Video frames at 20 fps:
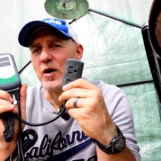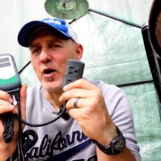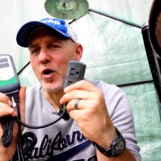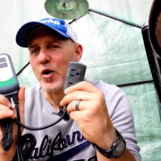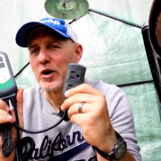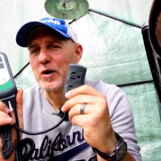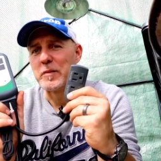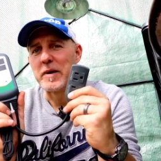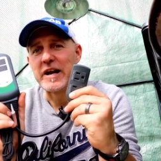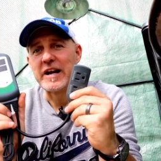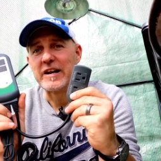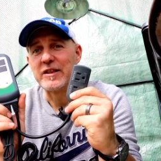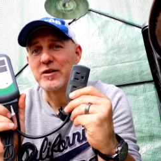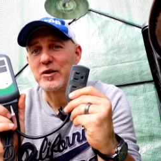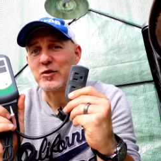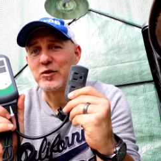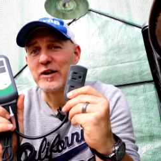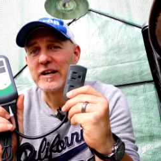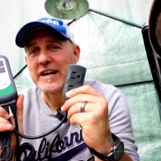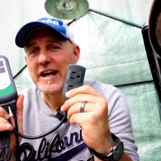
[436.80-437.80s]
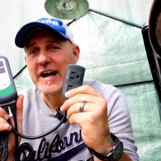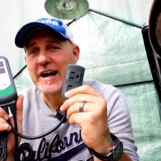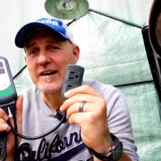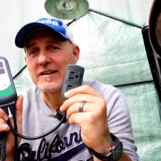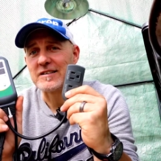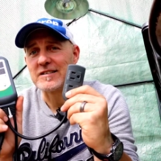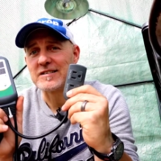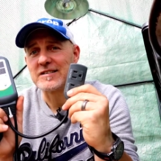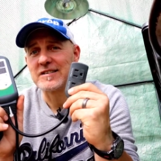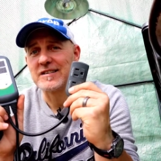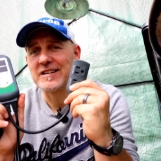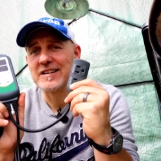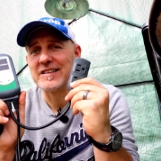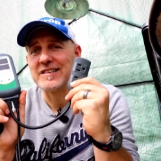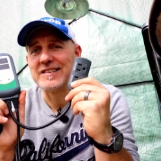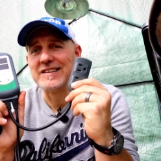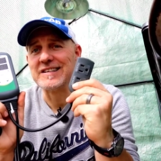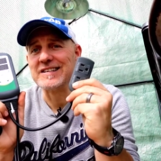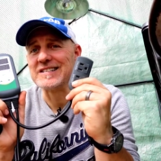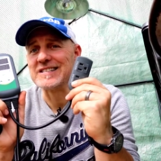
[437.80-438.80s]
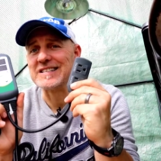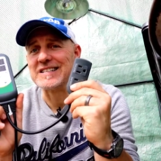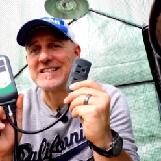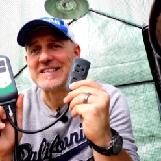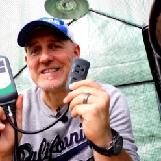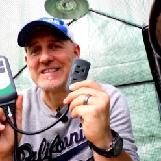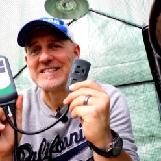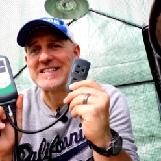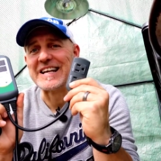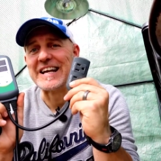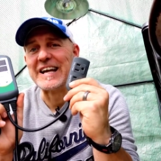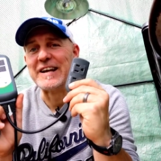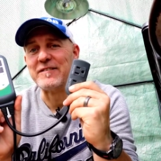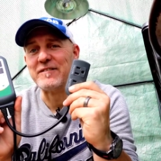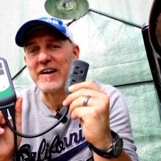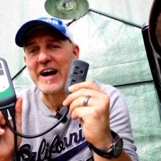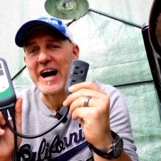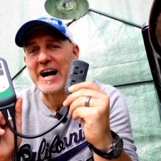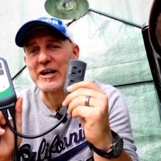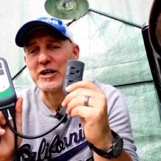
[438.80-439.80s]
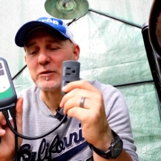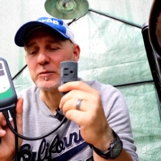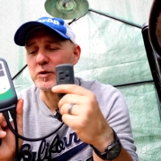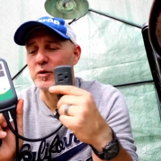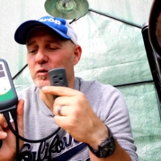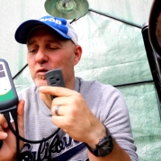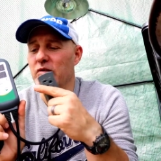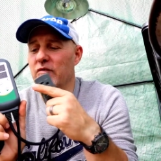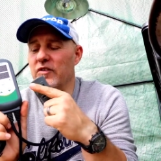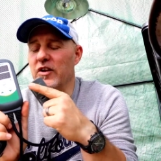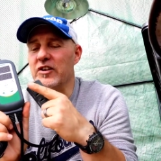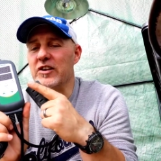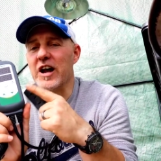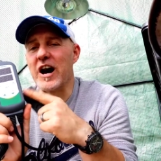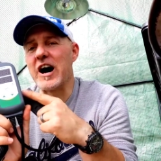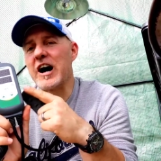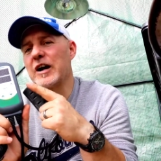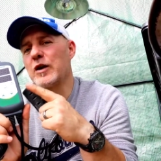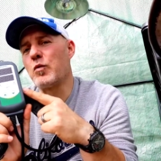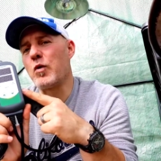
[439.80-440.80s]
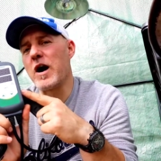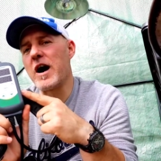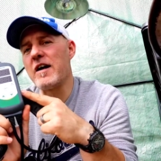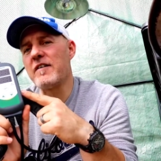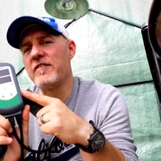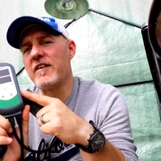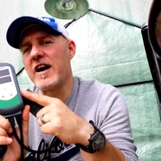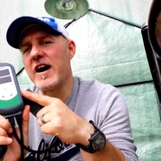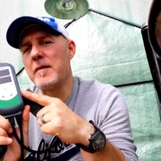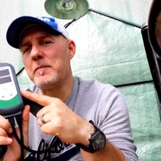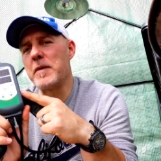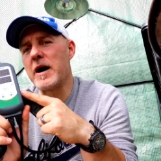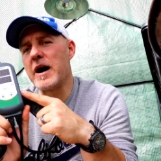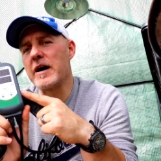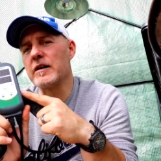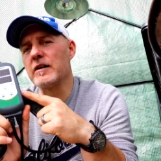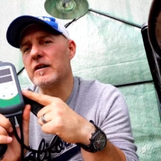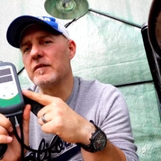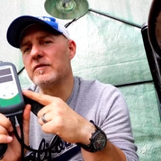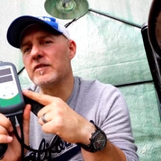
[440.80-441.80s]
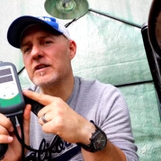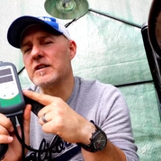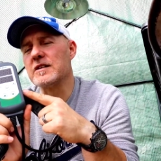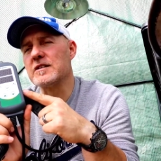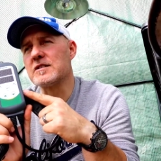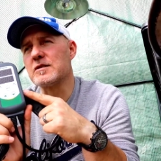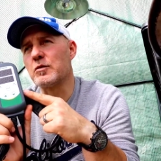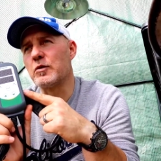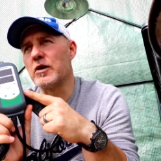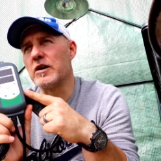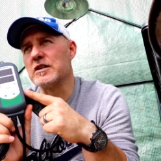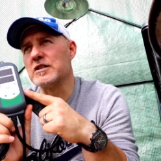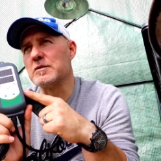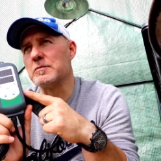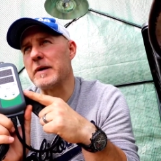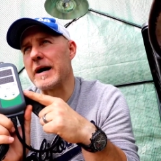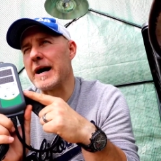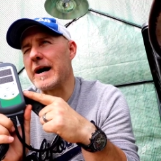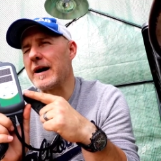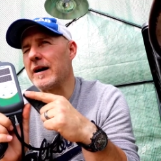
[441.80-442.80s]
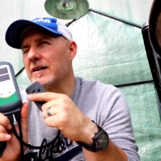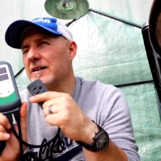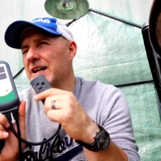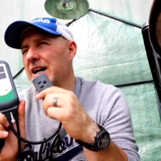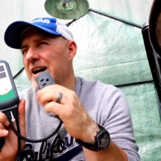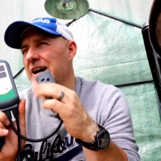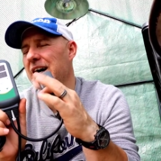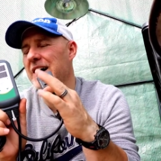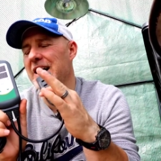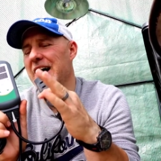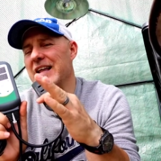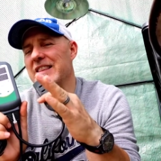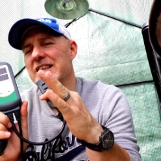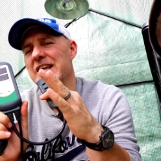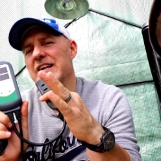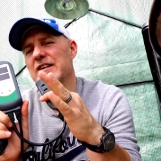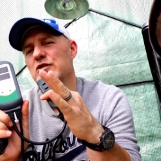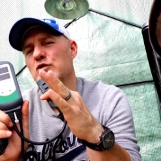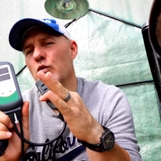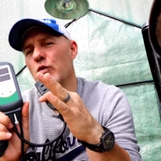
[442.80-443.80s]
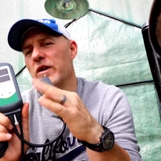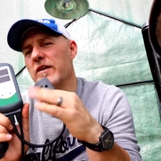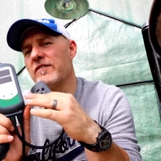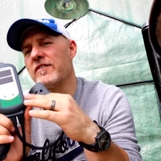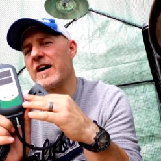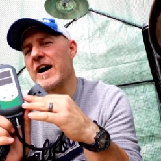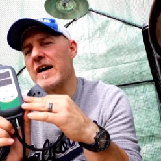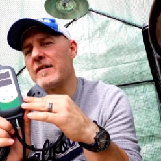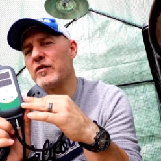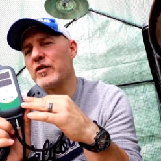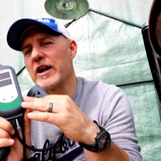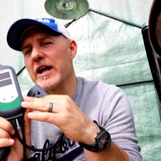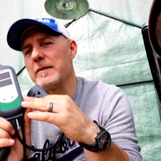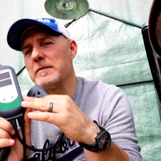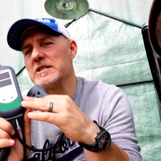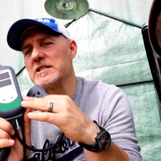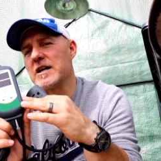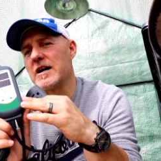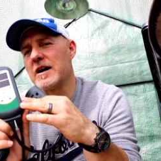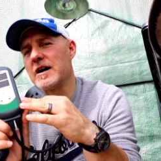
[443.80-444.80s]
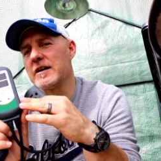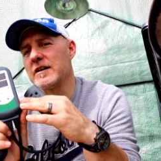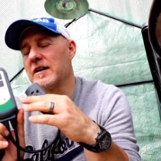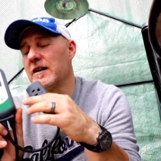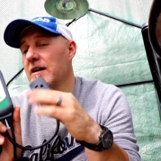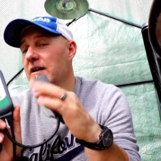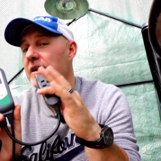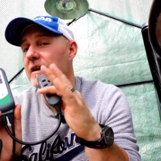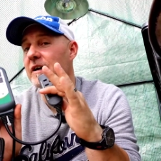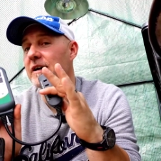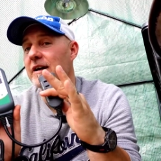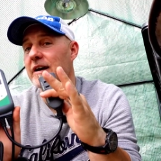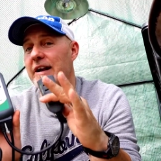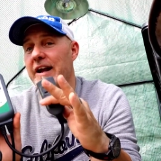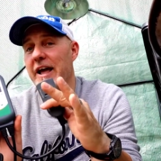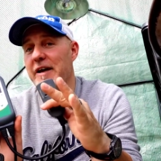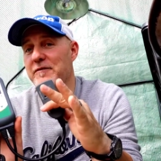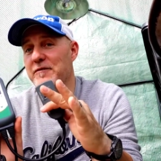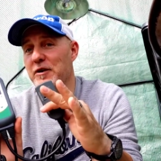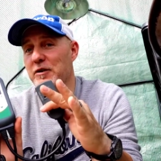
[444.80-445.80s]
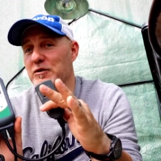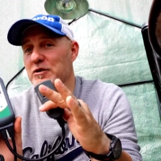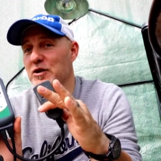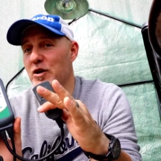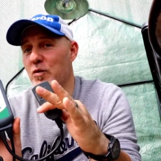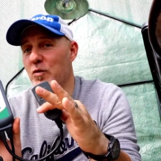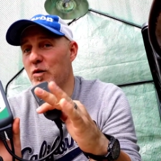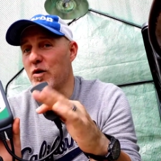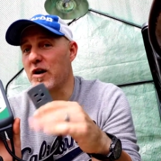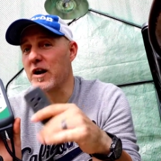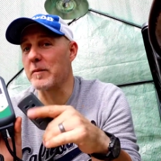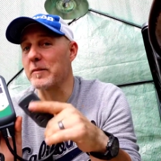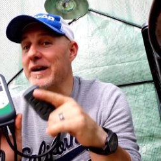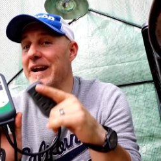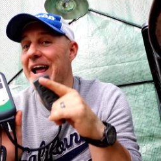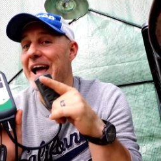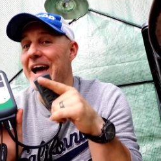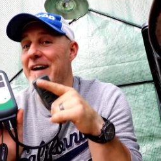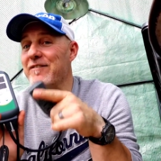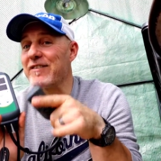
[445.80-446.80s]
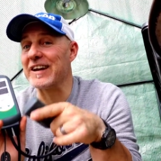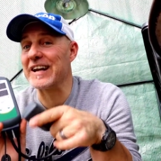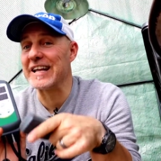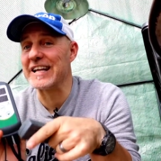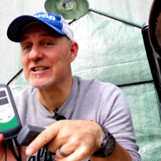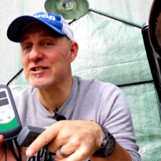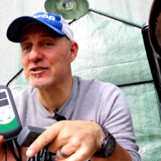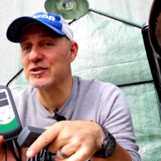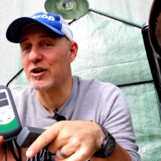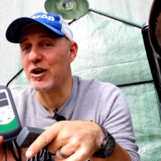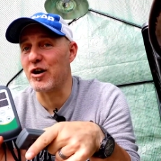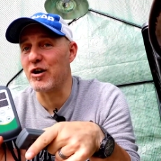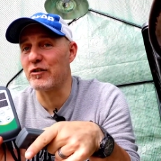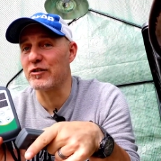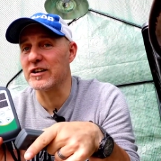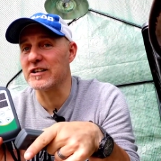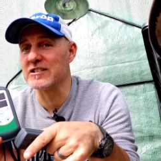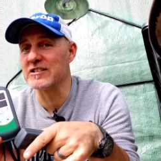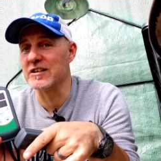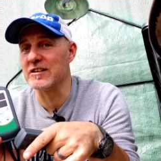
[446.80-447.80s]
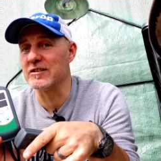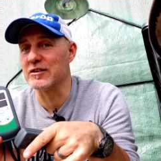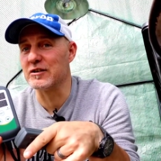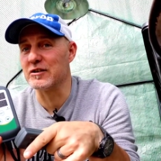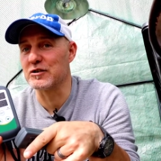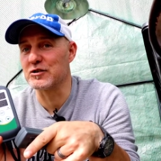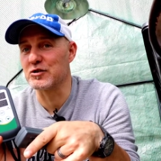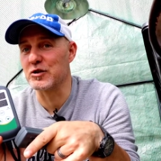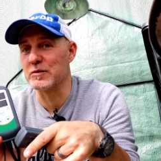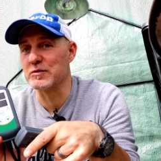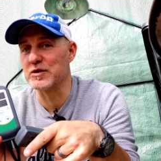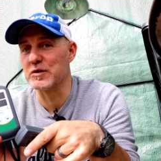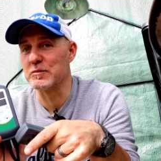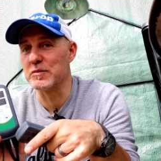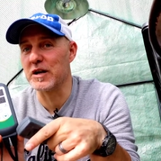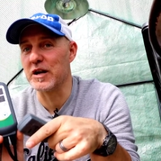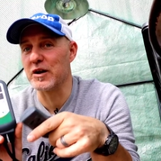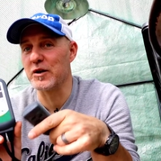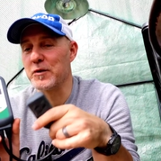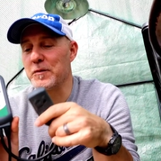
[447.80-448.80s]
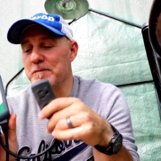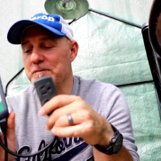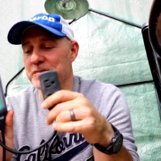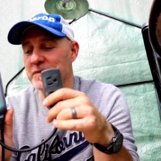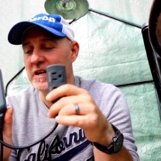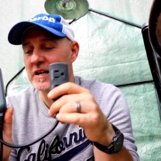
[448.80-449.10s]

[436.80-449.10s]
automating the greenhouse, this is invaluable. The non-Wi-Fi model of this runs about, I think 25 on Amazon. And hey folks, don't worry, I'm gonna have links to all this in the description below.